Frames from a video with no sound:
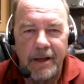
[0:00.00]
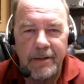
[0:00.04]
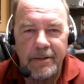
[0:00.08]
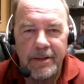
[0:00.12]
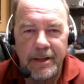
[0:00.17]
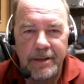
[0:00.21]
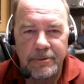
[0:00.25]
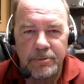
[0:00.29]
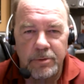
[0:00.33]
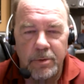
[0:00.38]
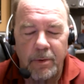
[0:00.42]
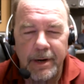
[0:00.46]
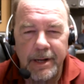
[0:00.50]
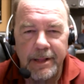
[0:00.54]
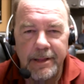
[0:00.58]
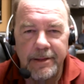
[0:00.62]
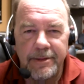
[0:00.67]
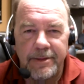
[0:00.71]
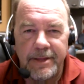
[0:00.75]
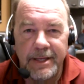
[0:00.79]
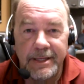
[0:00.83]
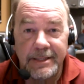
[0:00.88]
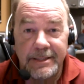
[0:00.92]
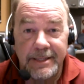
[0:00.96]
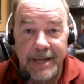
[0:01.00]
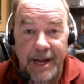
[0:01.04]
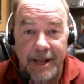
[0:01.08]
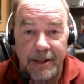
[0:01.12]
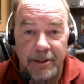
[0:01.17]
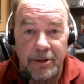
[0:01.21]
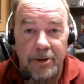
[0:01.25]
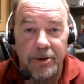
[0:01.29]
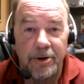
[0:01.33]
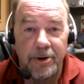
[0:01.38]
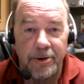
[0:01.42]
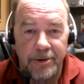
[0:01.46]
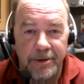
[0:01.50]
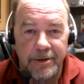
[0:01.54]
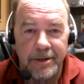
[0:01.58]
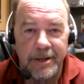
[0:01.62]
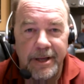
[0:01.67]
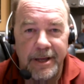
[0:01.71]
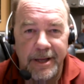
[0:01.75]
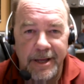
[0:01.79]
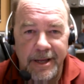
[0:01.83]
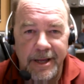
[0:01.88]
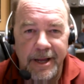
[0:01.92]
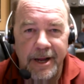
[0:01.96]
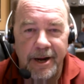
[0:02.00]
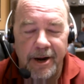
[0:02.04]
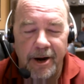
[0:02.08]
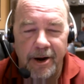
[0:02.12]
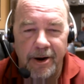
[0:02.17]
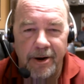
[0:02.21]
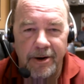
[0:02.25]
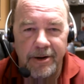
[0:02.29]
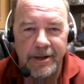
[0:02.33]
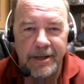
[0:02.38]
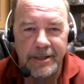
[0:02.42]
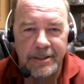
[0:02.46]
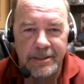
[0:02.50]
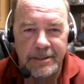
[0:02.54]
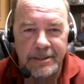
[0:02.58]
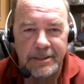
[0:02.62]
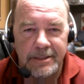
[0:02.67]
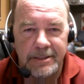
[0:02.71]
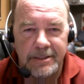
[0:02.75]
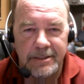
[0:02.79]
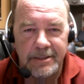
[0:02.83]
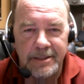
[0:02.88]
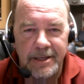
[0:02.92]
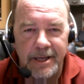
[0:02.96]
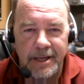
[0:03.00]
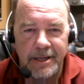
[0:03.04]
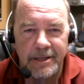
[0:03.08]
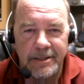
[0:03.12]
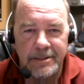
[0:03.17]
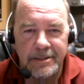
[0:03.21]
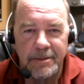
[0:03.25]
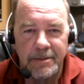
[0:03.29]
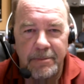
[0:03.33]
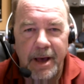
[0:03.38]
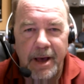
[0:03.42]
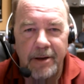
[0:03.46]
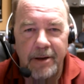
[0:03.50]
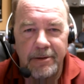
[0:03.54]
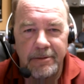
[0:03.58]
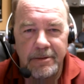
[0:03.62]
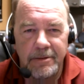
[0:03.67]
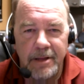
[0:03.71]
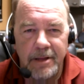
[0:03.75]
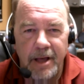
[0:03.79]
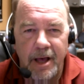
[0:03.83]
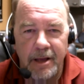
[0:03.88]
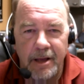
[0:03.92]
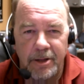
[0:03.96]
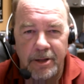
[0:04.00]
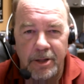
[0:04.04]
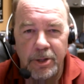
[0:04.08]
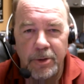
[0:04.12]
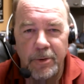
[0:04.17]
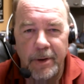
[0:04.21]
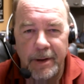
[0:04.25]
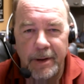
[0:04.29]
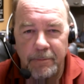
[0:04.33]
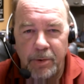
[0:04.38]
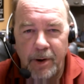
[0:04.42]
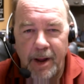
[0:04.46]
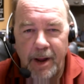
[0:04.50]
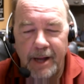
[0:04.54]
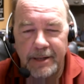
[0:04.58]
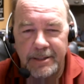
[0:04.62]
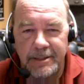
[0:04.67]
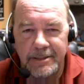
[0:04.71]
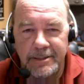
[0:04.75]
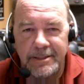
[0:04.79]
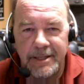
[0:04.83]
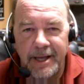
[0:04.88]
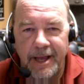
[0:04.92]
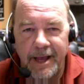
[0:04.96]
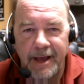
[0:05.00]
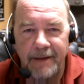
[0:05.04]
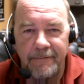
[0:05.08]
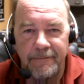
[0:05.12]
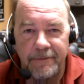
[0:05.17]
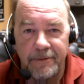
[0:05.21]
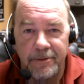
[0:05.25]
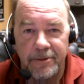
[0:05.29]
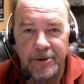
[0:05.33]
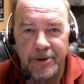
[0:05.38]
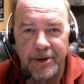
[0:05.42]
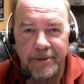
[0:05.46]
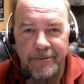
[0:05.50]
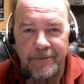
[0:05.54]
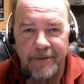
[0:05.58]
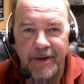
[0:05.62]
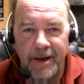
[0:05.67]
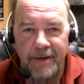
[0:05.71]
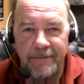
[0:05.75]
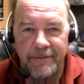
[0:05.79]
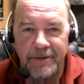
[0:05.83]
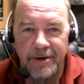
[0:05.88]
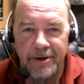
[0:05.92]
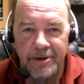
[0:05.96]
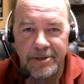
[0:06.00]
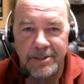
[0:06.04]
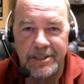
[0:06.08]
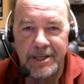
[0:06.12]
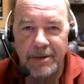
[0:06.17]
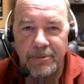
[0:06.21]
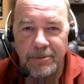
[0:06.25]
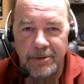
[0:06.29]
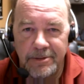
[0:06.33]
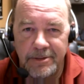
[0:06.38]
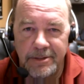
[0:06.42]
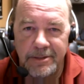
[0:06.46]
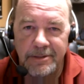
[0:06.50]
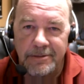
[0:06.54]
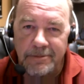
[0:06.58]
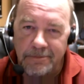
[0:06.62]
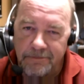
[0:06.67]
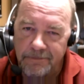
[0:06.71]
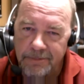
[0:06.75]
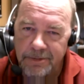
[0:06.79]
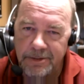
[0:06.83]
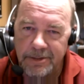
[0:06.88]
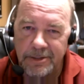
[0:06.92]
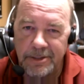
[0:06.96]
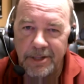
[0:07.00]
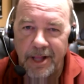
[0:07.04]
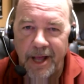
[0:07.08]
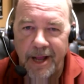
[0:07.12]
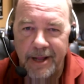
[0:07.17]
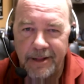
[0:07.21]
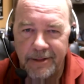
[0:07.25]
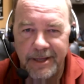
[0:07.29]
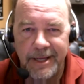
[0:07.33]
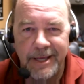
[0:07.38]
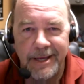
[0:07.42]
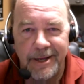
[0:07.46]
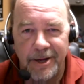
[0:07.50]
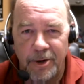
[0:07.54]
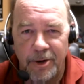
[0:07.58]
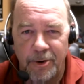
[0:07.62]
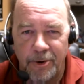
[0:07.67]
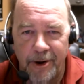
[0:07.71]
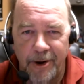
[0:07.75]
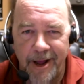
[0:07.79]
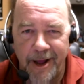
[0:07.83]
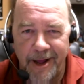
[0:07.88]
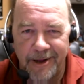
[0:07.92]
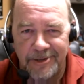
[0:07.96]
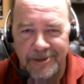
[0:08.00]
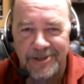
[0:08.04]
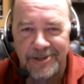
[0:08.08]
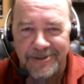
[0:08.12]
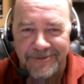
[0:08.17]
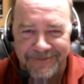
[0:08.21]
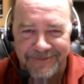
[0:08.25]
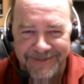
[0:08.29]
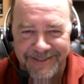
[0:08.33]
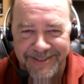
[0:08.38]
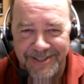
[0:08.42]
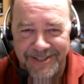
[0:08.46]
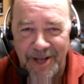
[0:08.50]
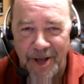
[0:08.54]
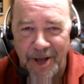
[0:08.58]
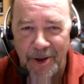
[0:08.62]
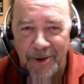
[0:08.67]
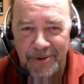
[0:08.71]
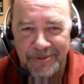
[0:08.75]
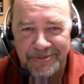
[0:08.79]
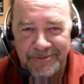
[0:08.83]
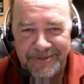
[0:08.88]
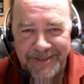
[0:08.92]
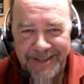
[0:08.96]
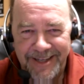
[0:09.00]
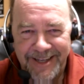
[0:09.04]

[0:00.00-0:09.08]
it was one of the things that i learned here is is about a gluing practice i had for 35 years that was slightly incorrect so